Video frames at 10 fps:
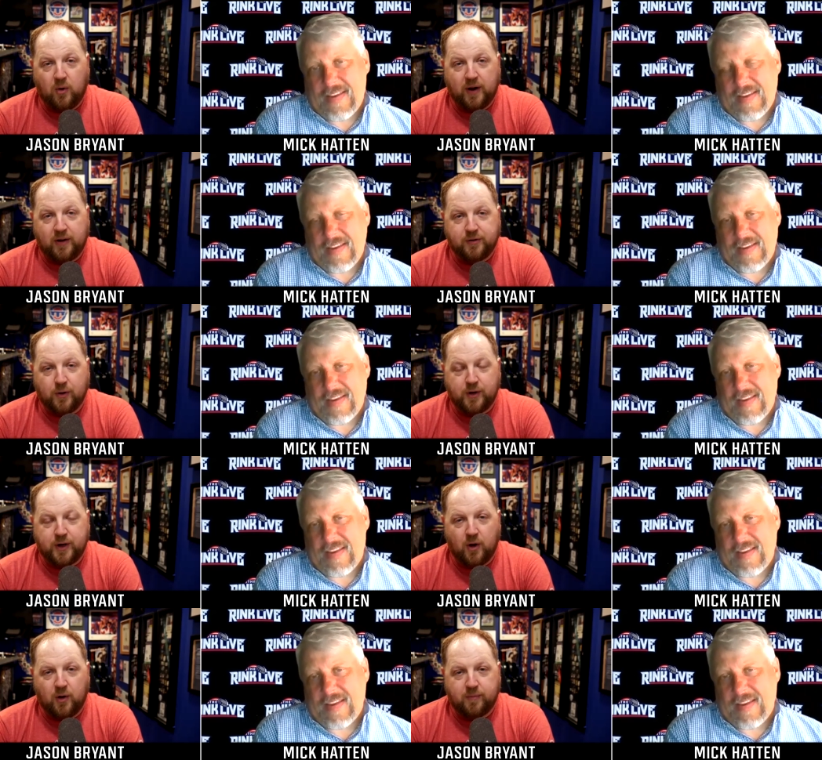Speaker 1: and
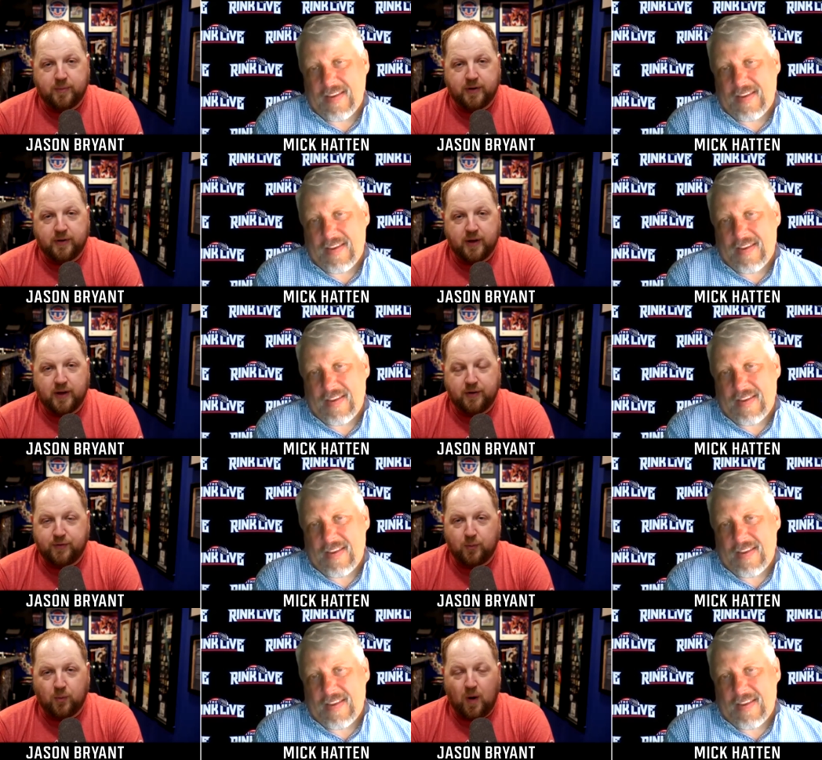Tokyo have been. Uh, if
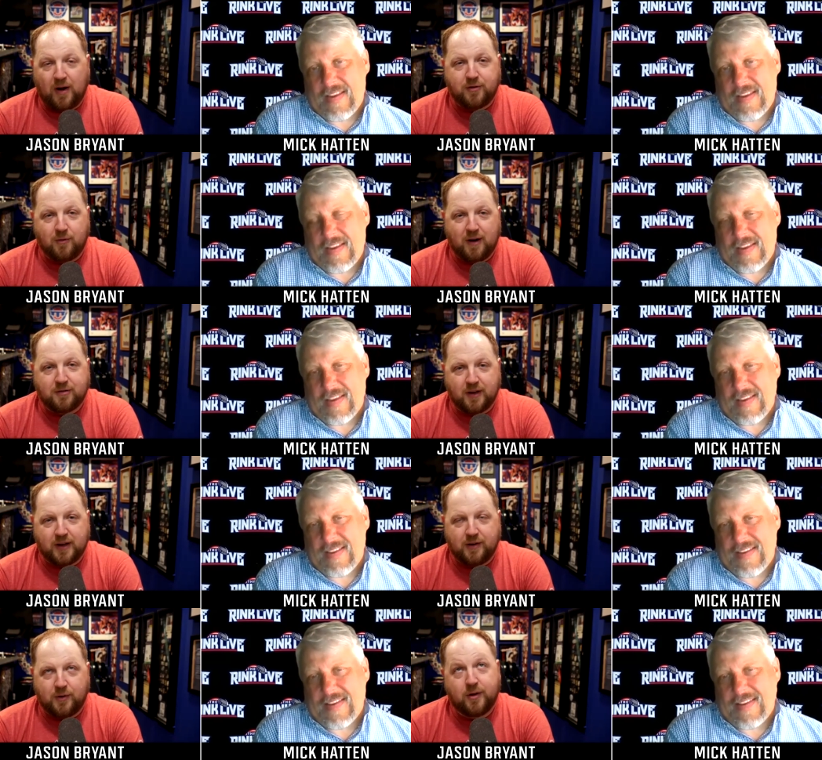you were watching wrestling
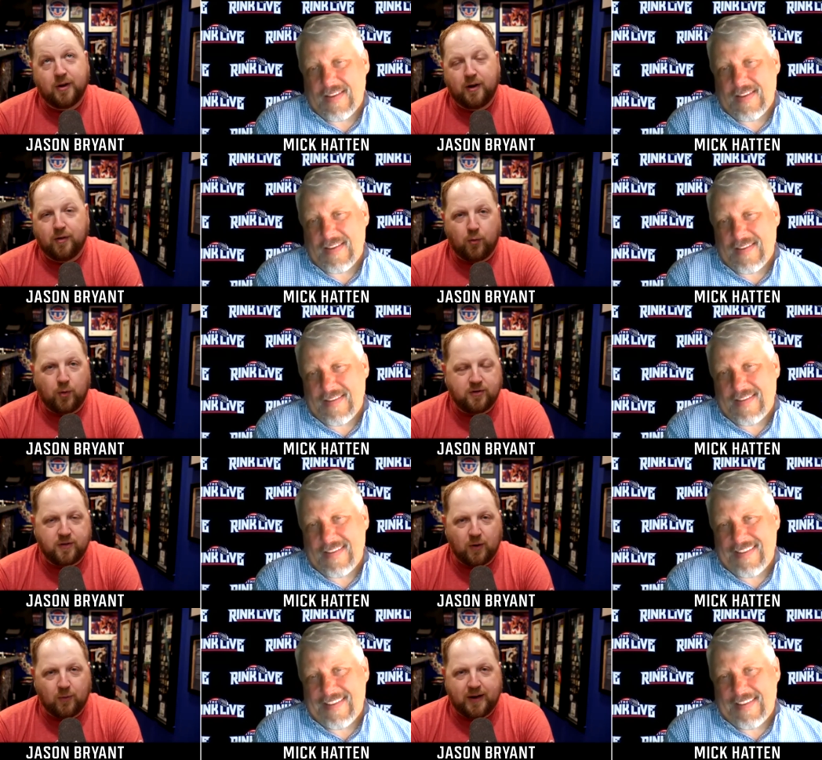and you could hear the voice in
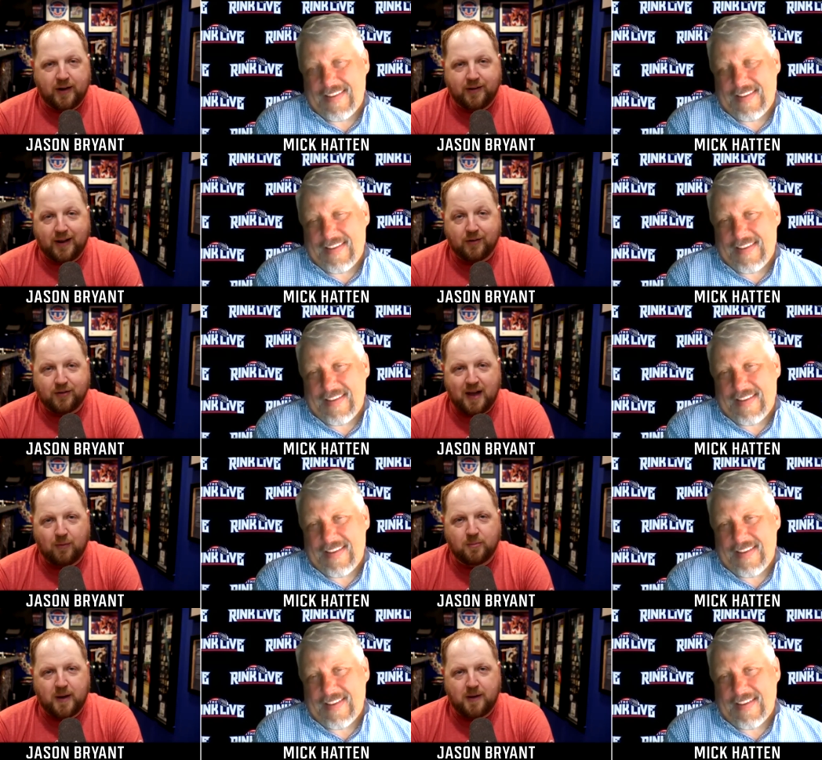the arena in English, that
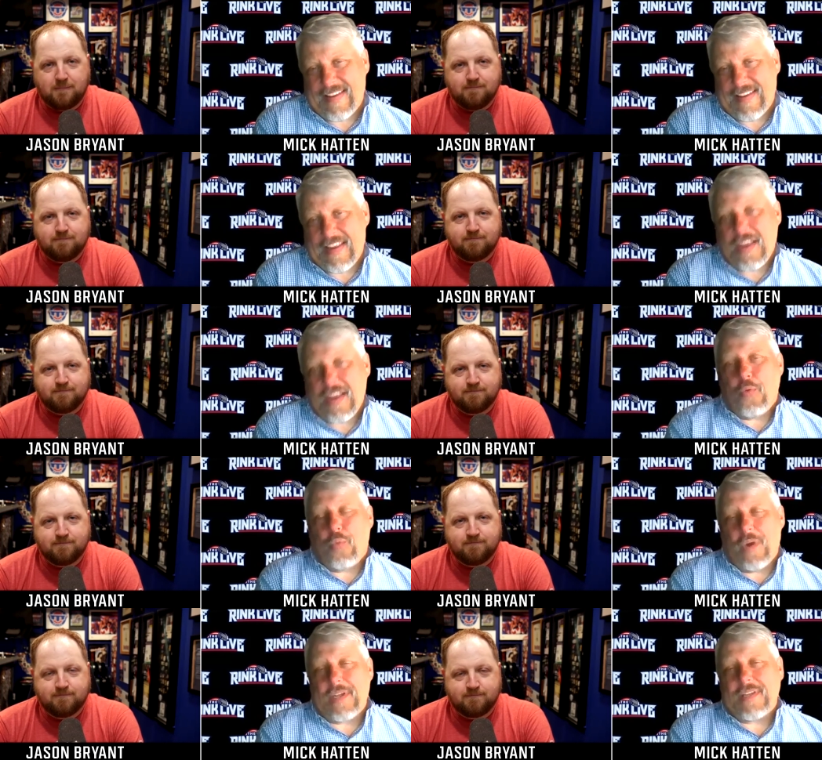was me.
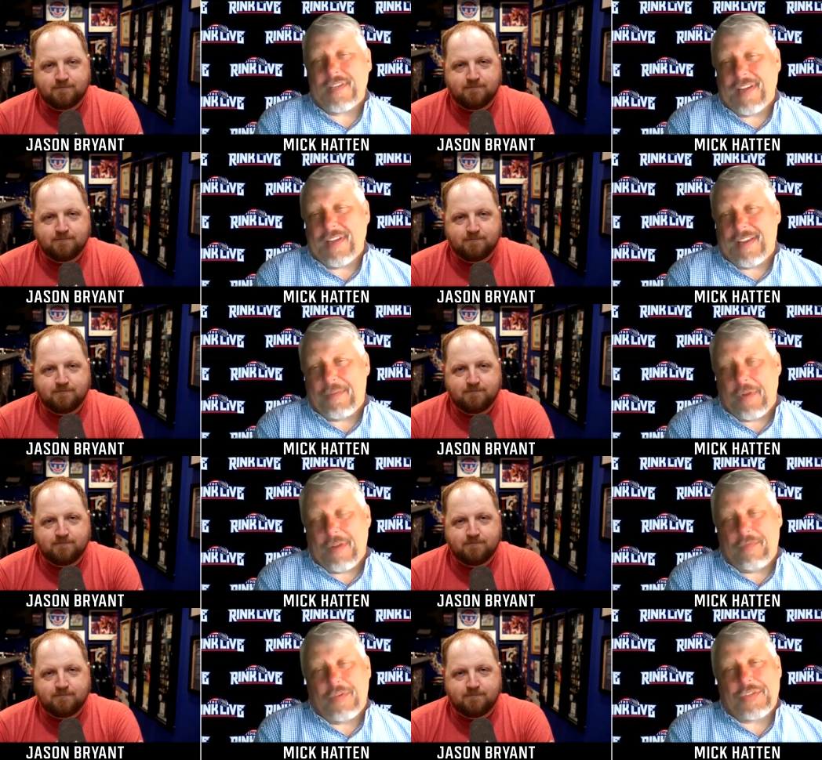
Speaker 2: What? Uh,
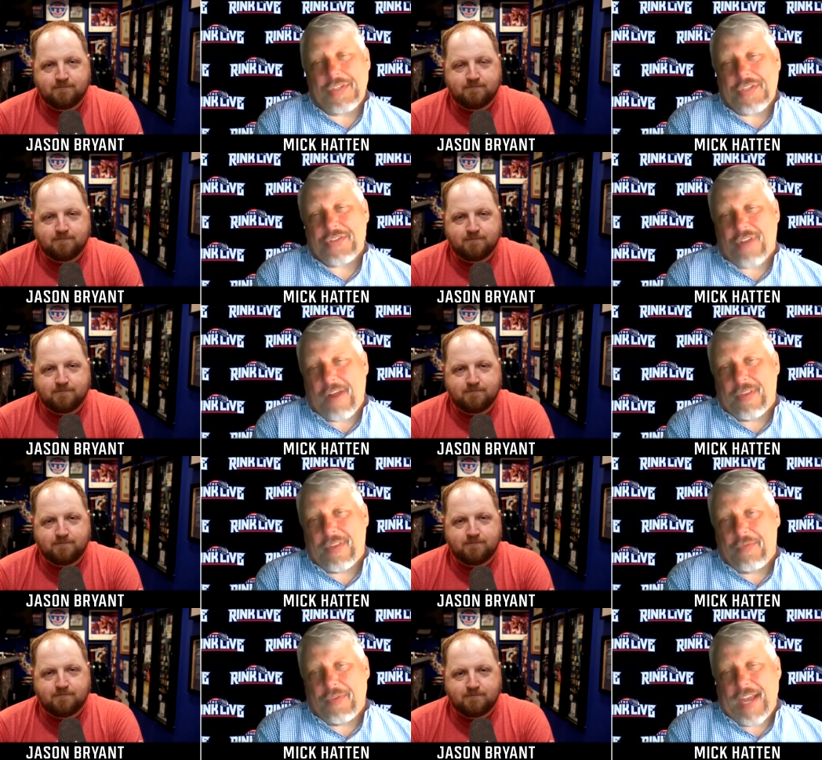well, just describe what,
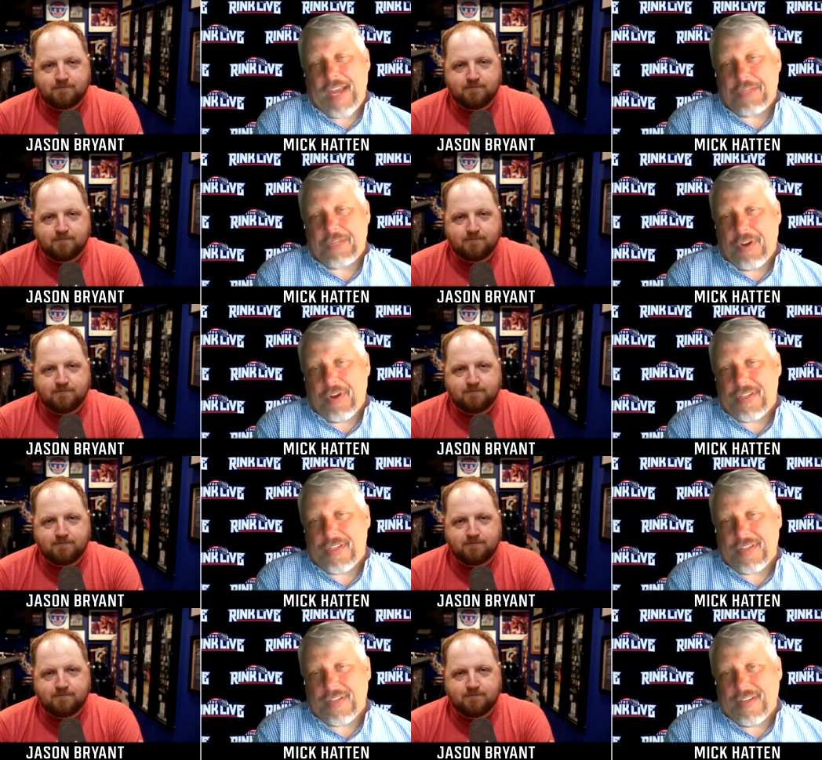what that
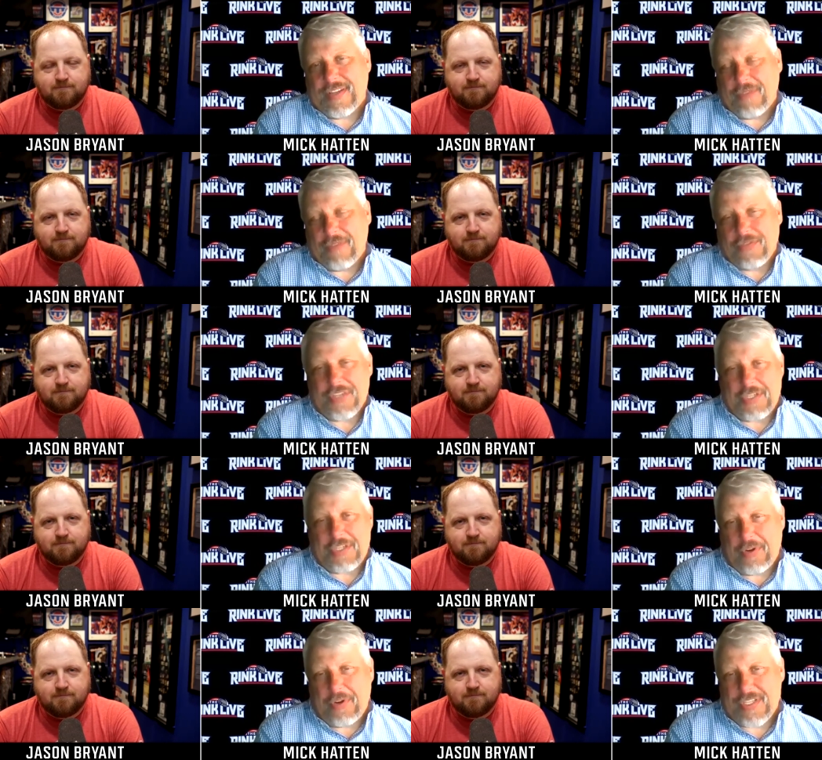experience, uh, what those
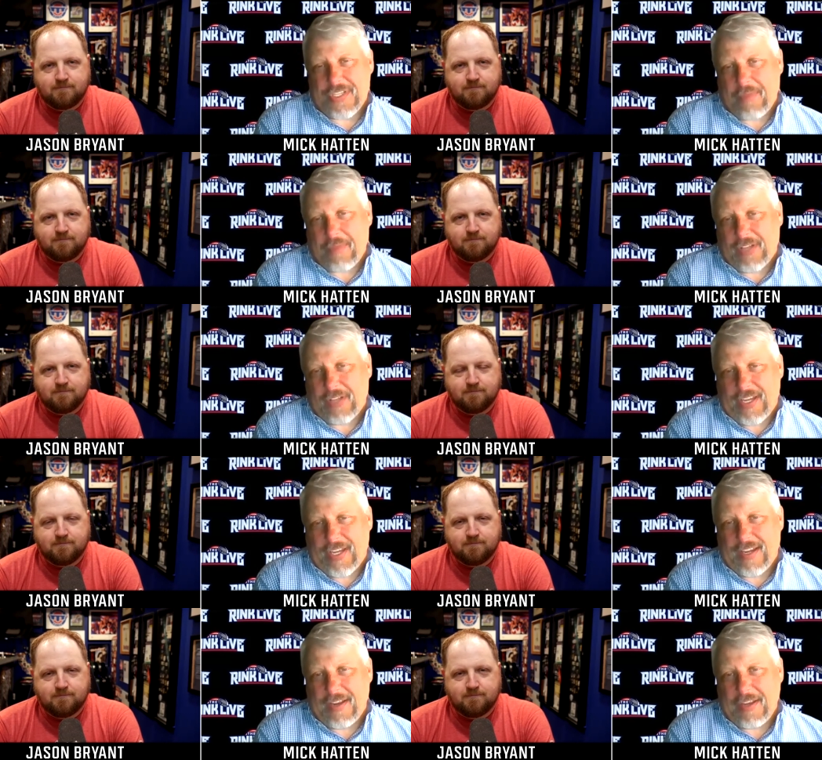experiences have been
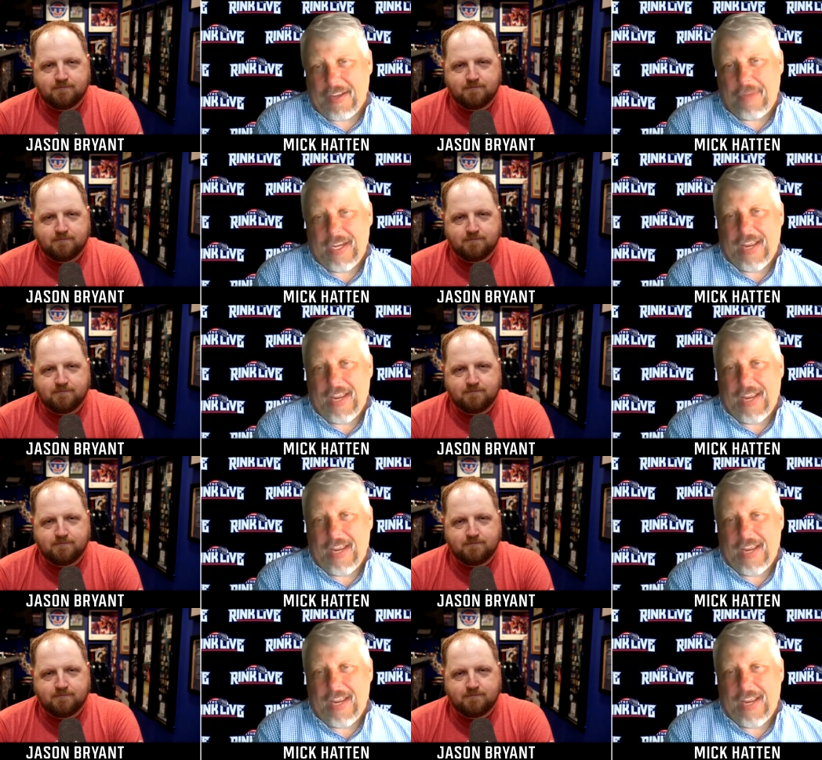like. Uh, you know, being